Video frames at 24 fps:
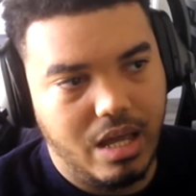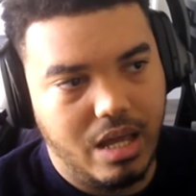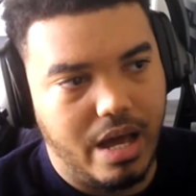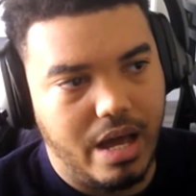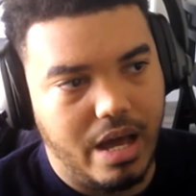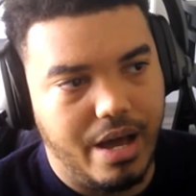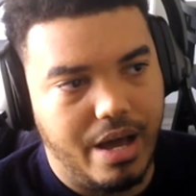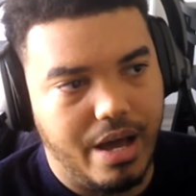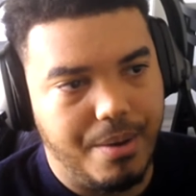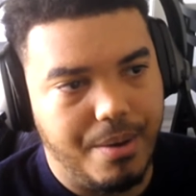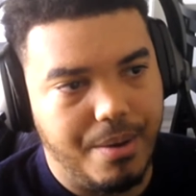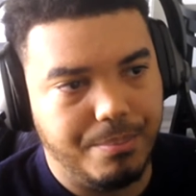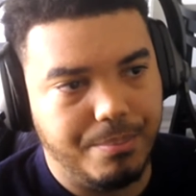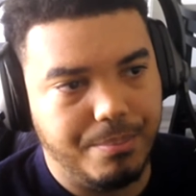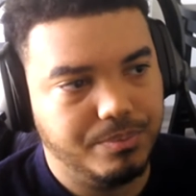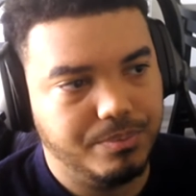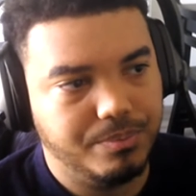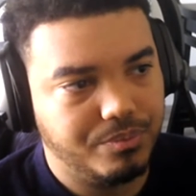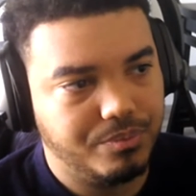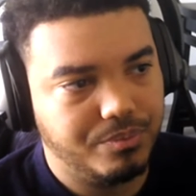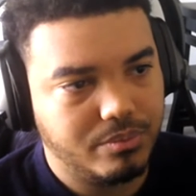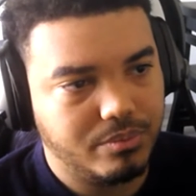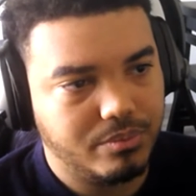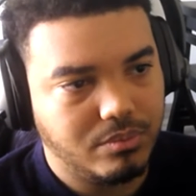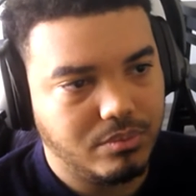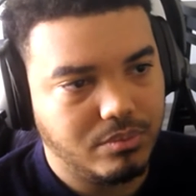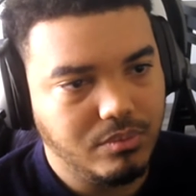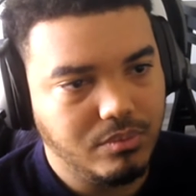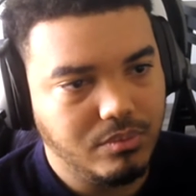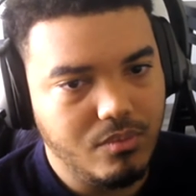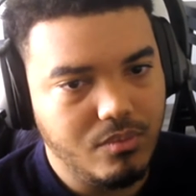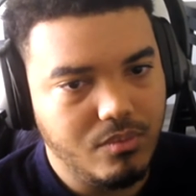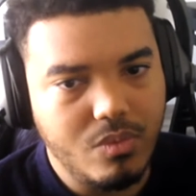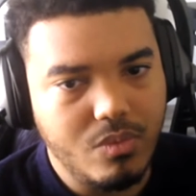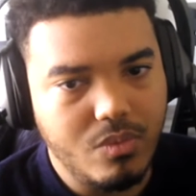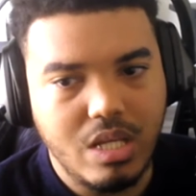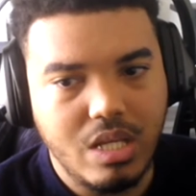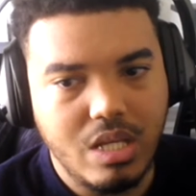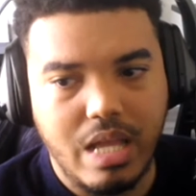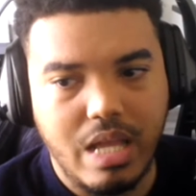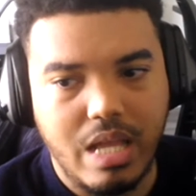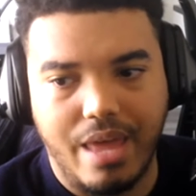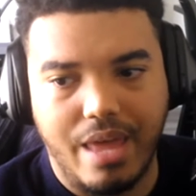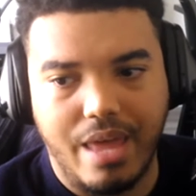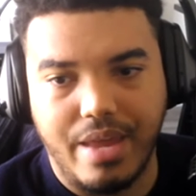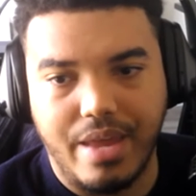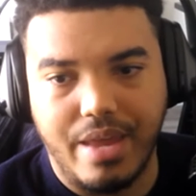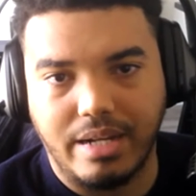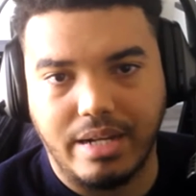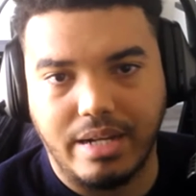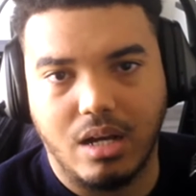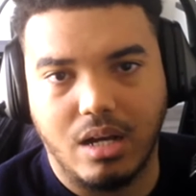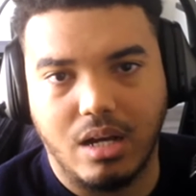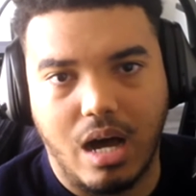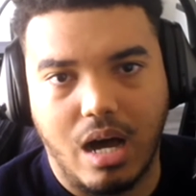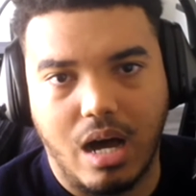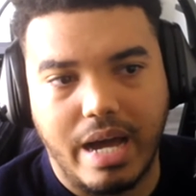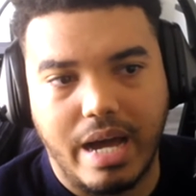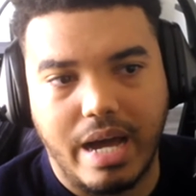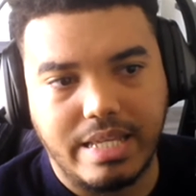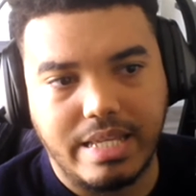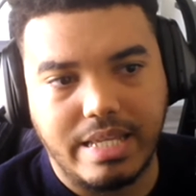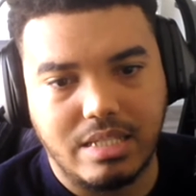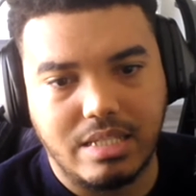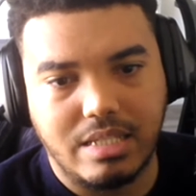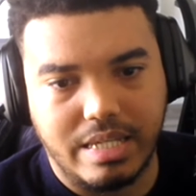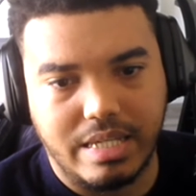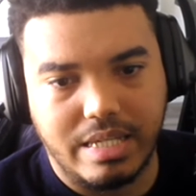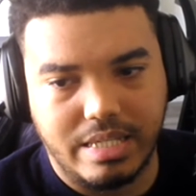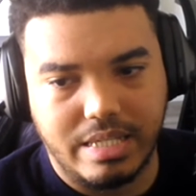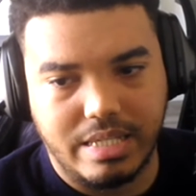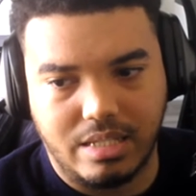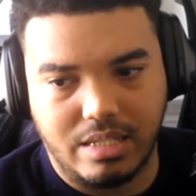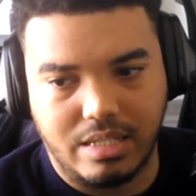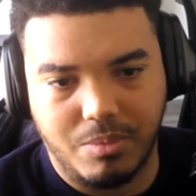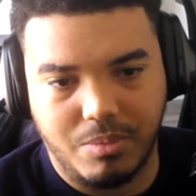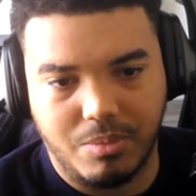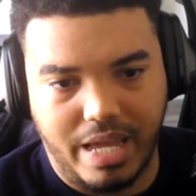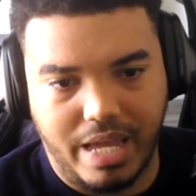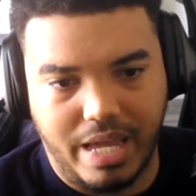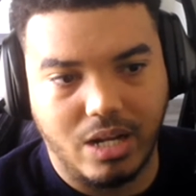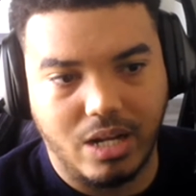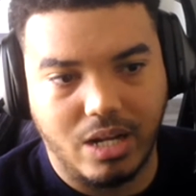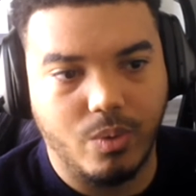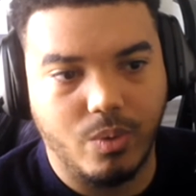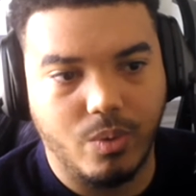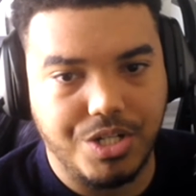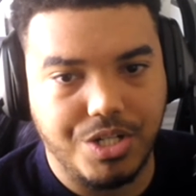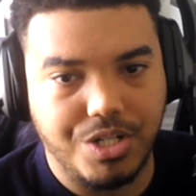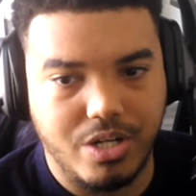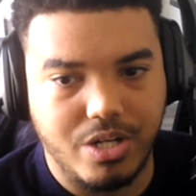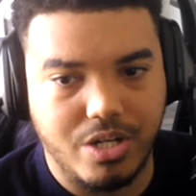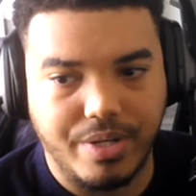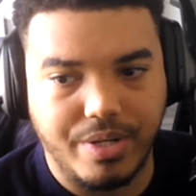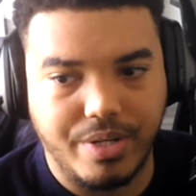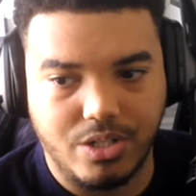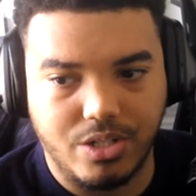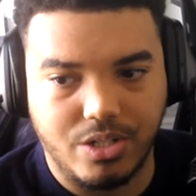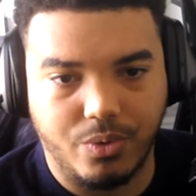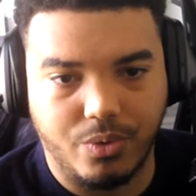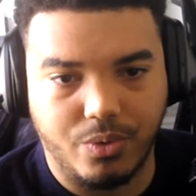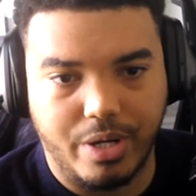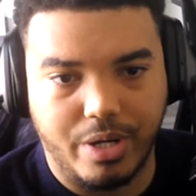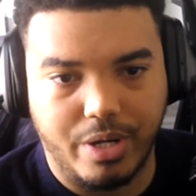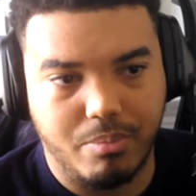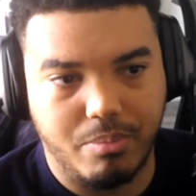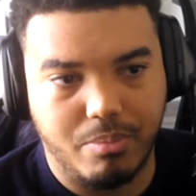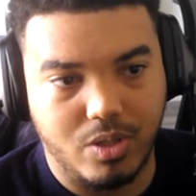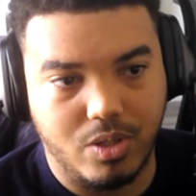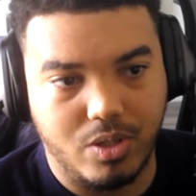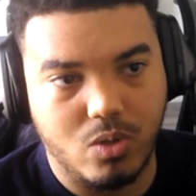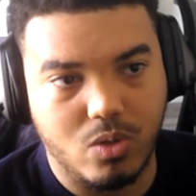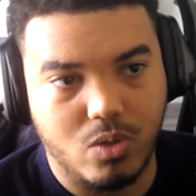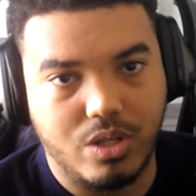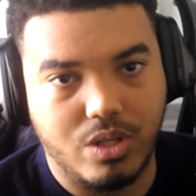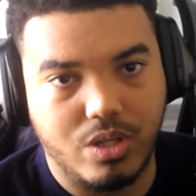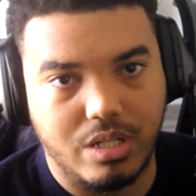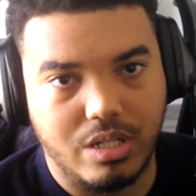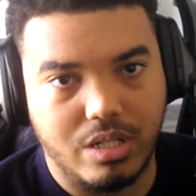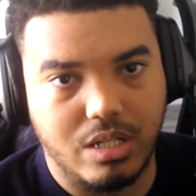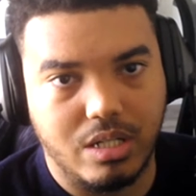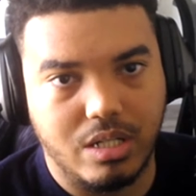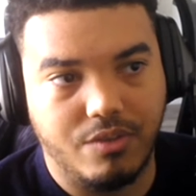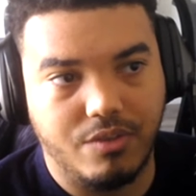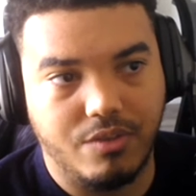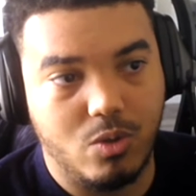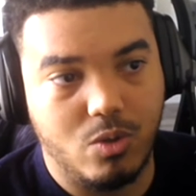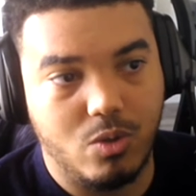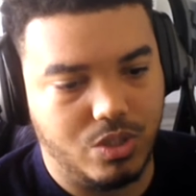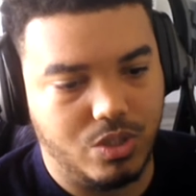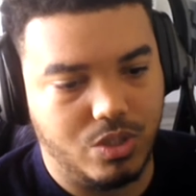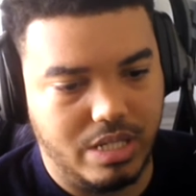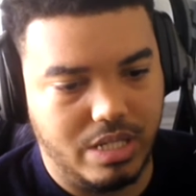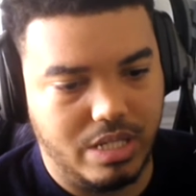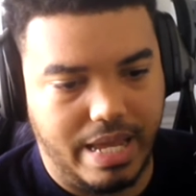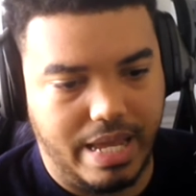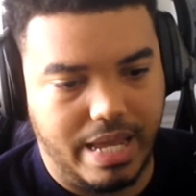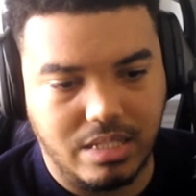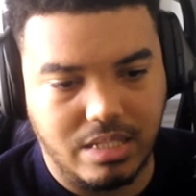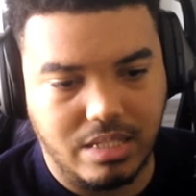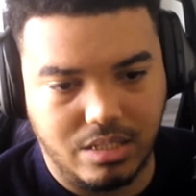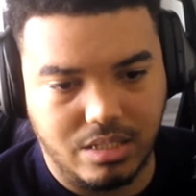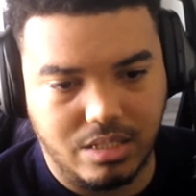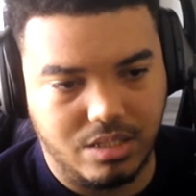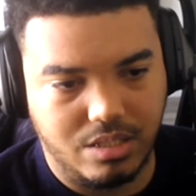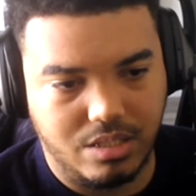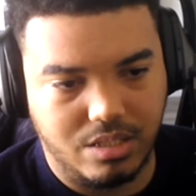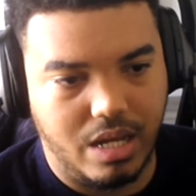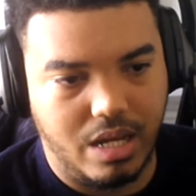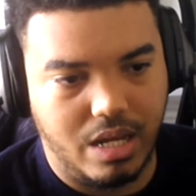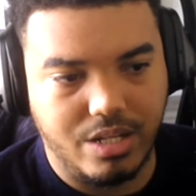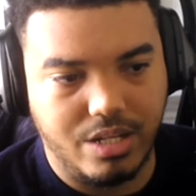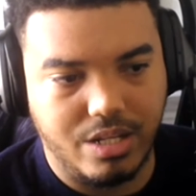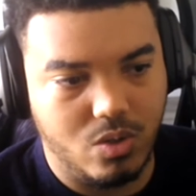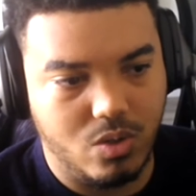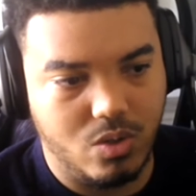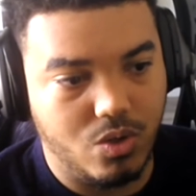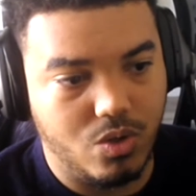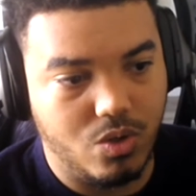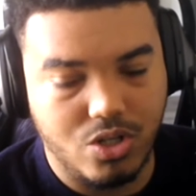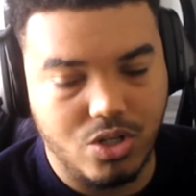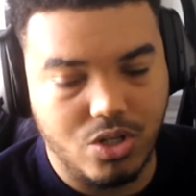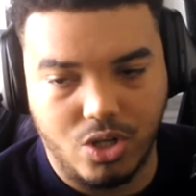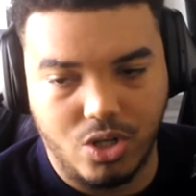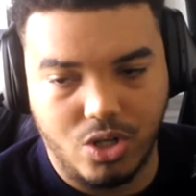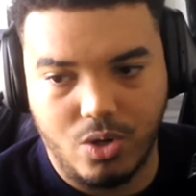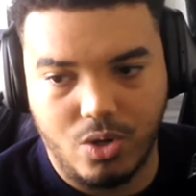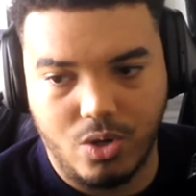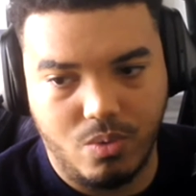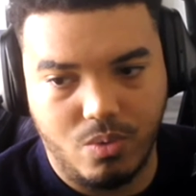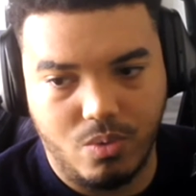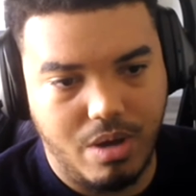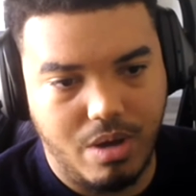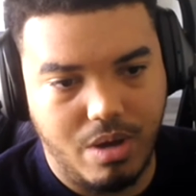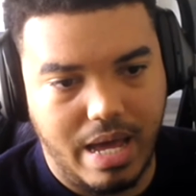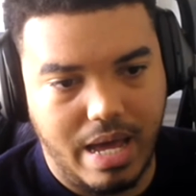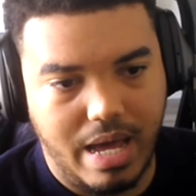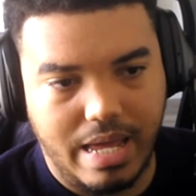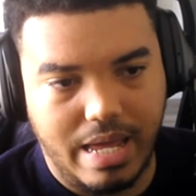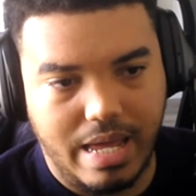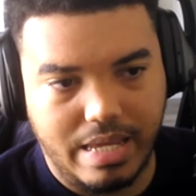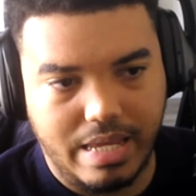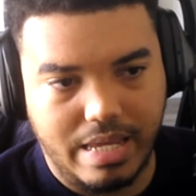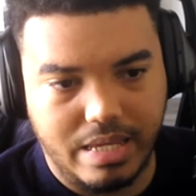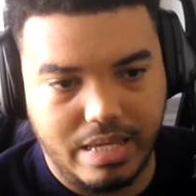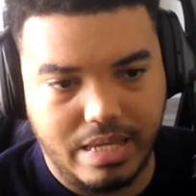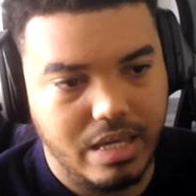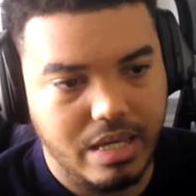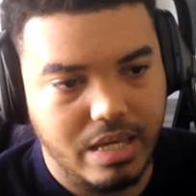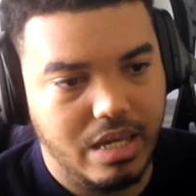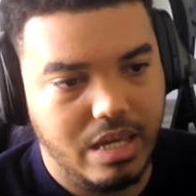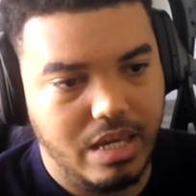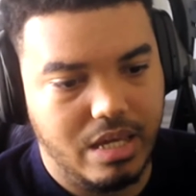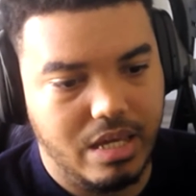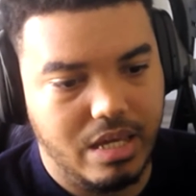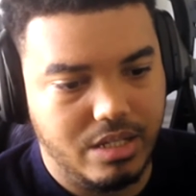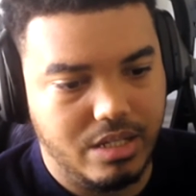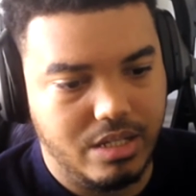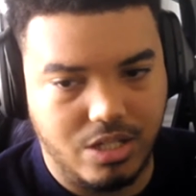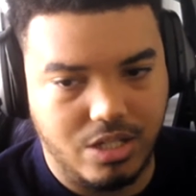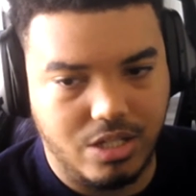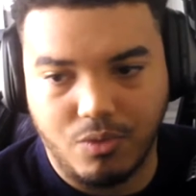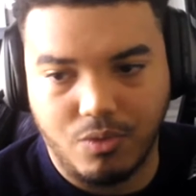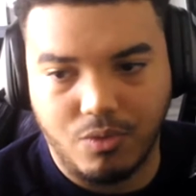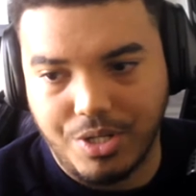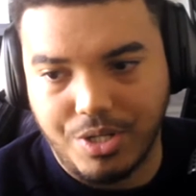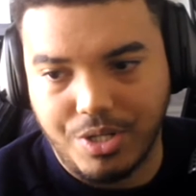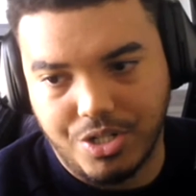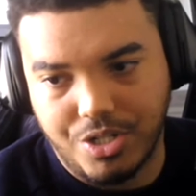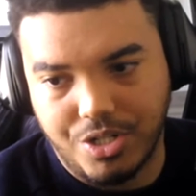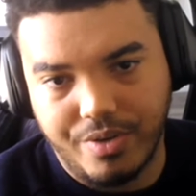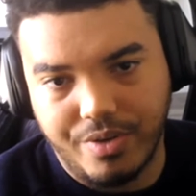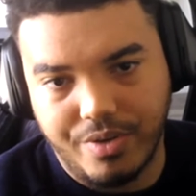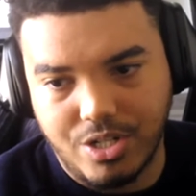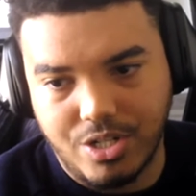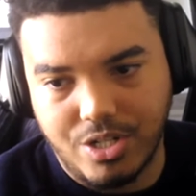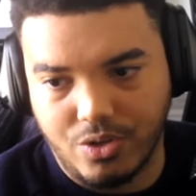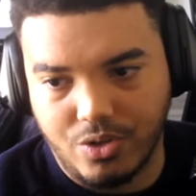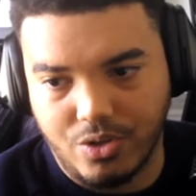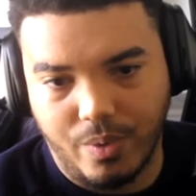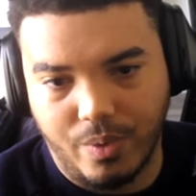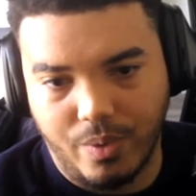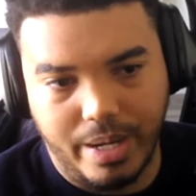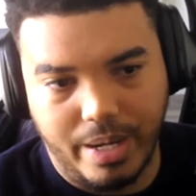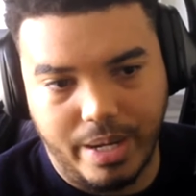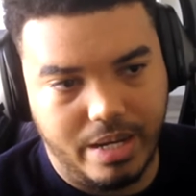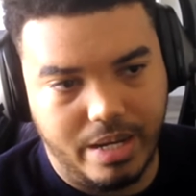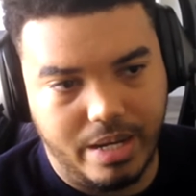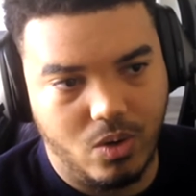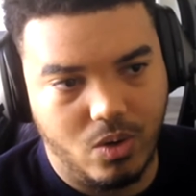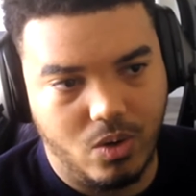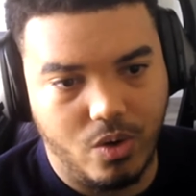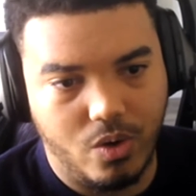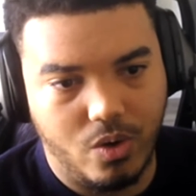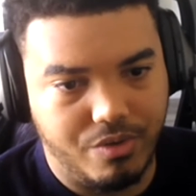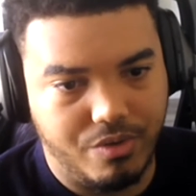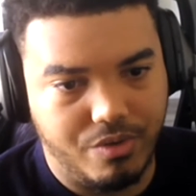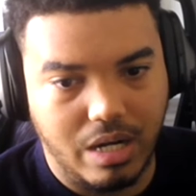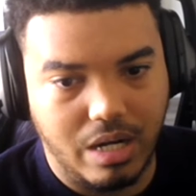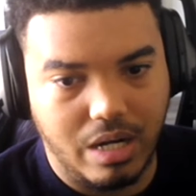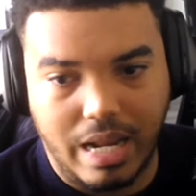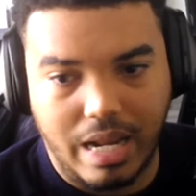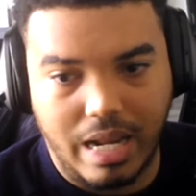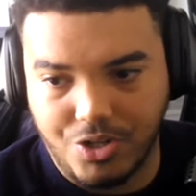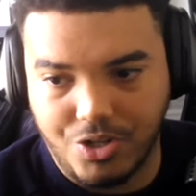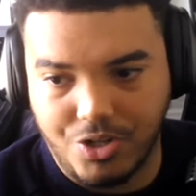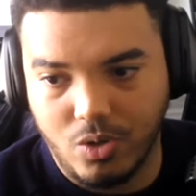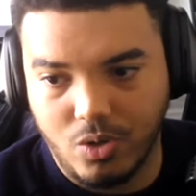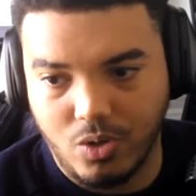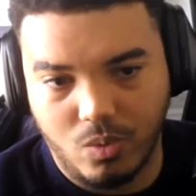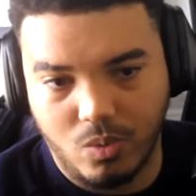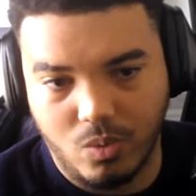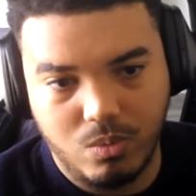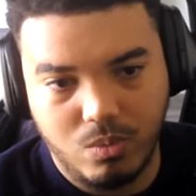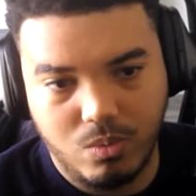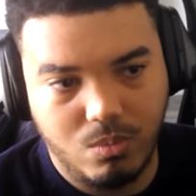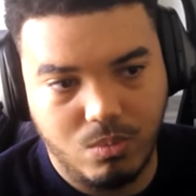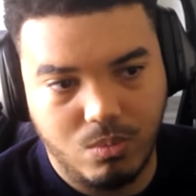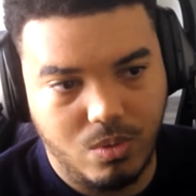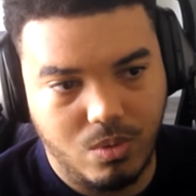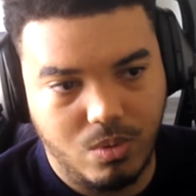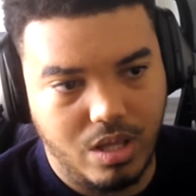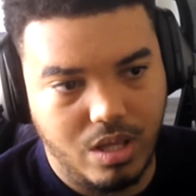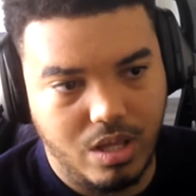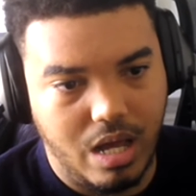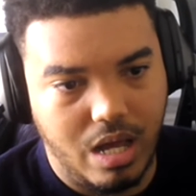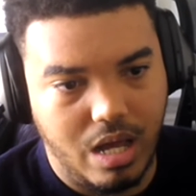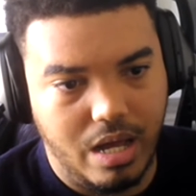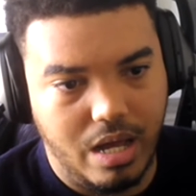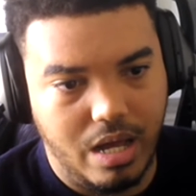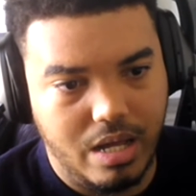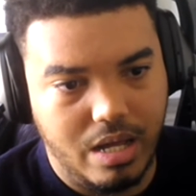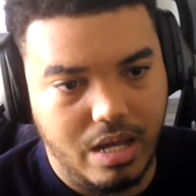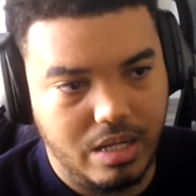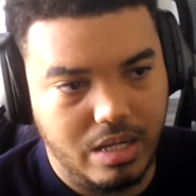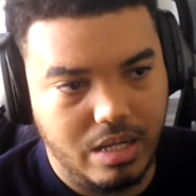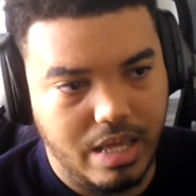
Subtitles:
Um, and then I did a mechanical engineering degree, but you can, if you want to get into design, you can do a civil engineering degree or even an electrical uh,